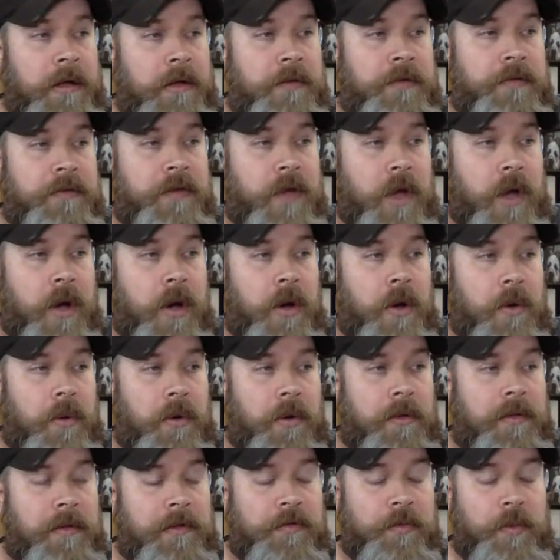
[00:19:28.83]

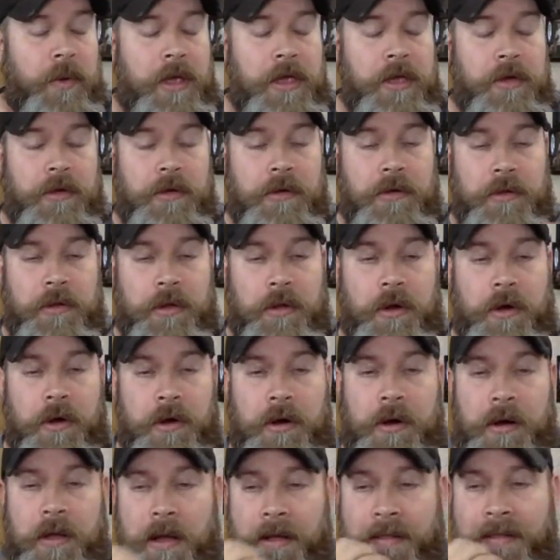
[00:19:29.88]
So this way you can
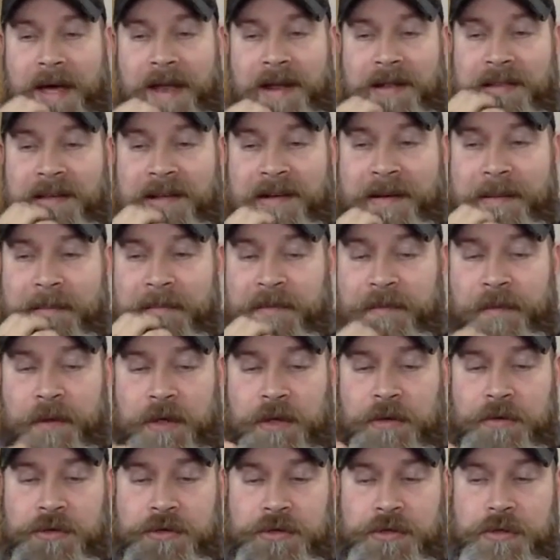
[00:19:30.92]
learn. A lot of times what
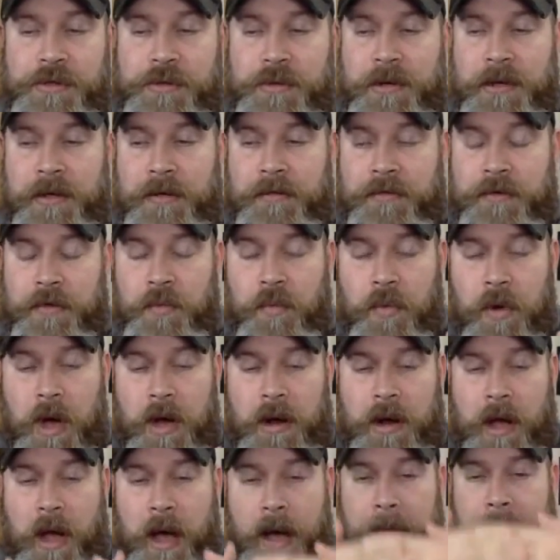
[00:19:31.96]
you do is you
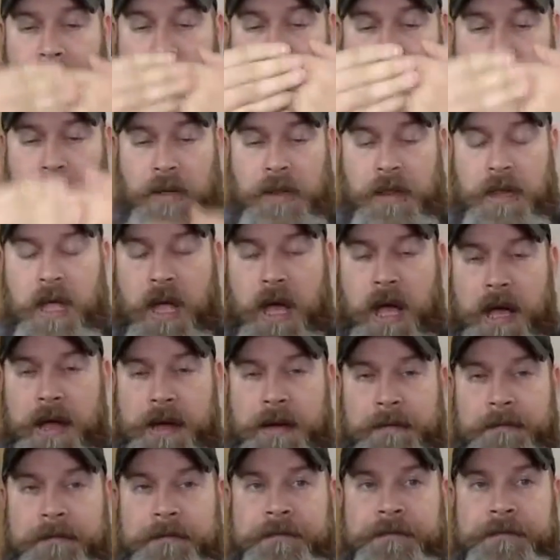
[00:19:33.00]
walk up to a
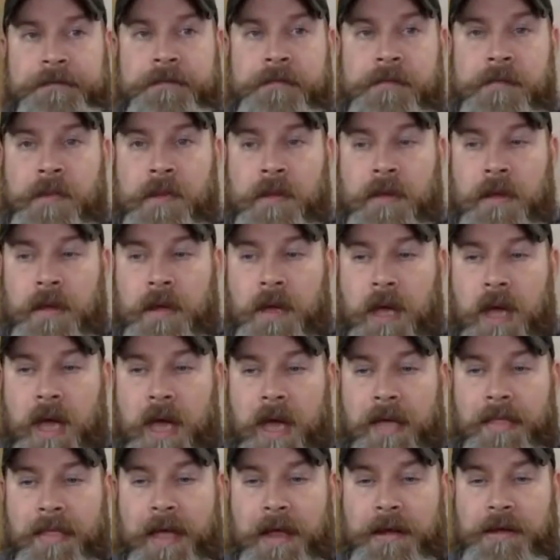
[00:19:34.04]
line,
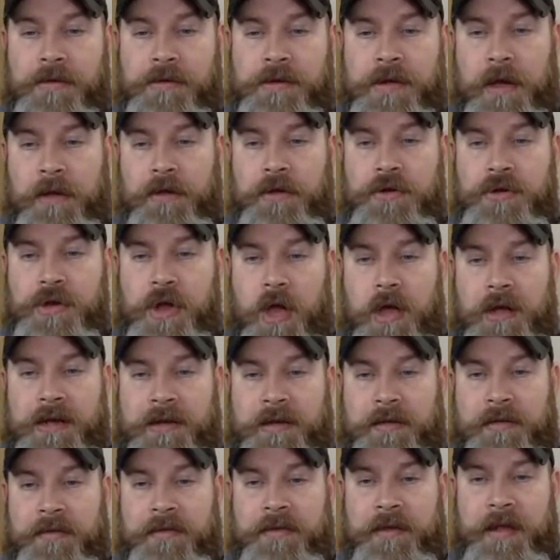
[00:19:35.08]
and then you tell your dog
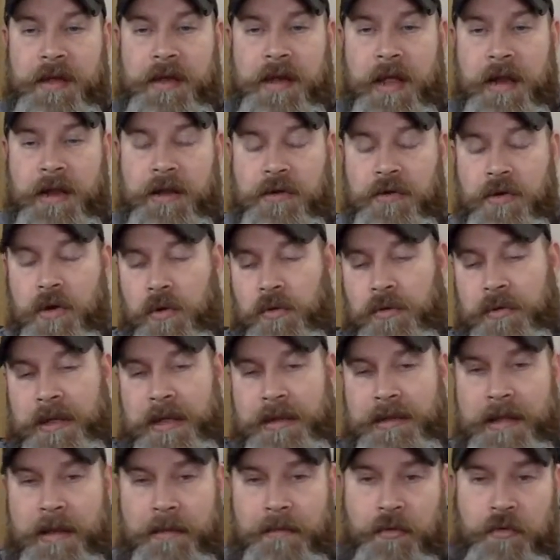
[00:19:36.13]
to sit, and you don't
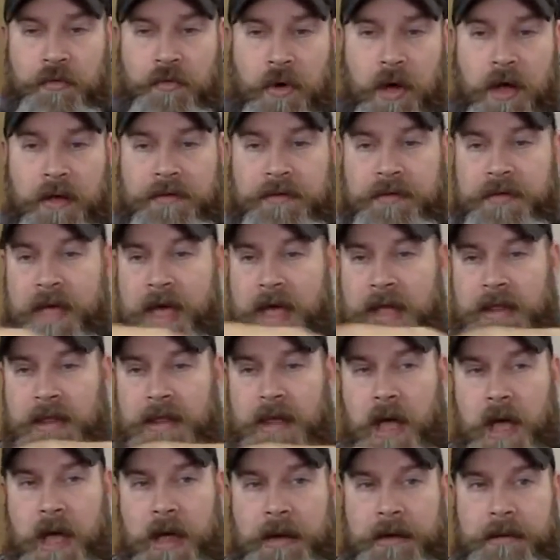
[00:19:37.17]
let them cross that
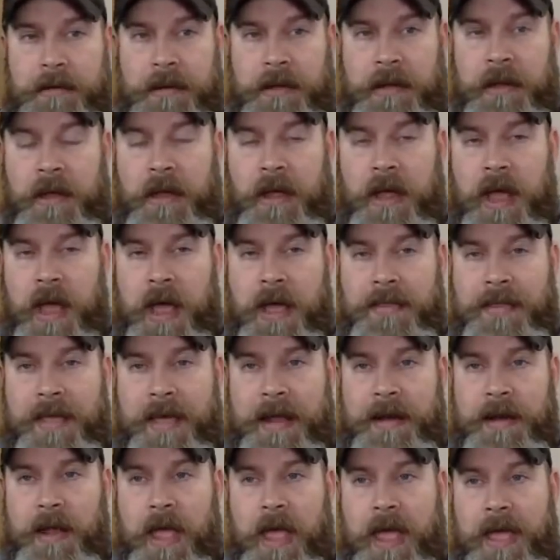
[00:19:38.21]
line. And
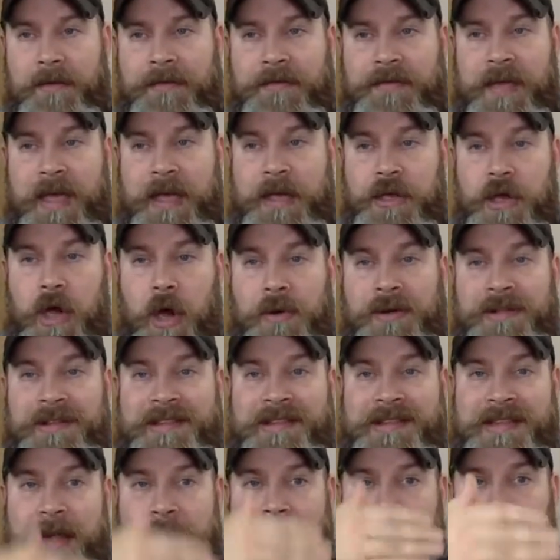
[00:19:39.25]
then if they go and
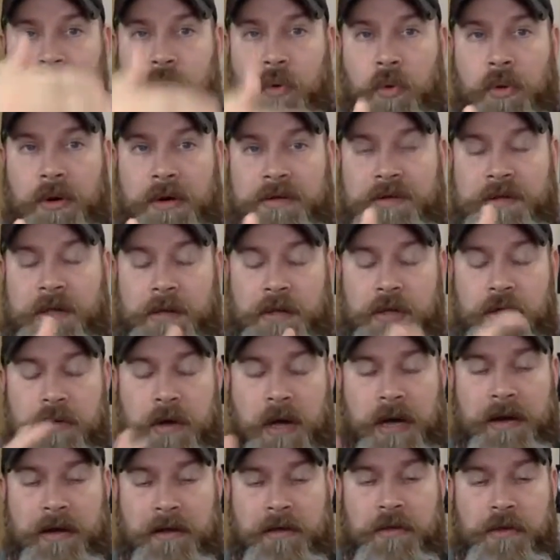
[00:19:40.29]
step towards it, you
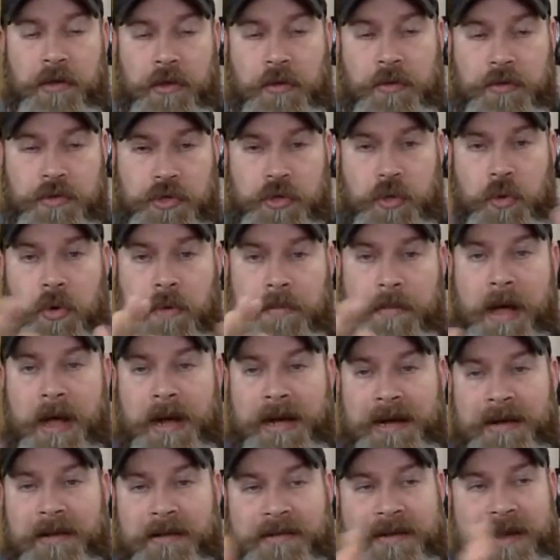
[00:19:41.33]
kind of use your
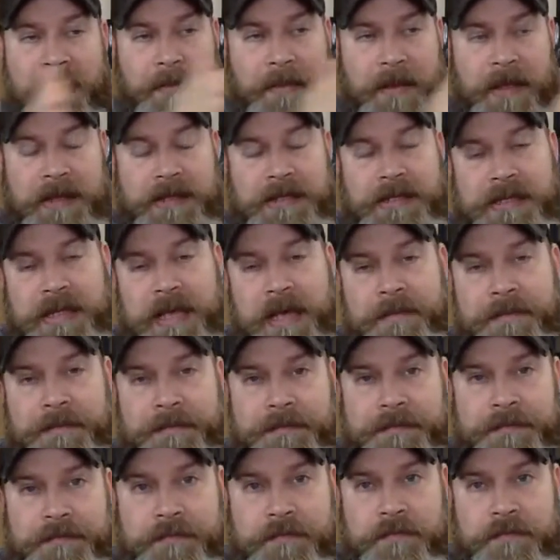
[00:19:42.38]
body to step into them.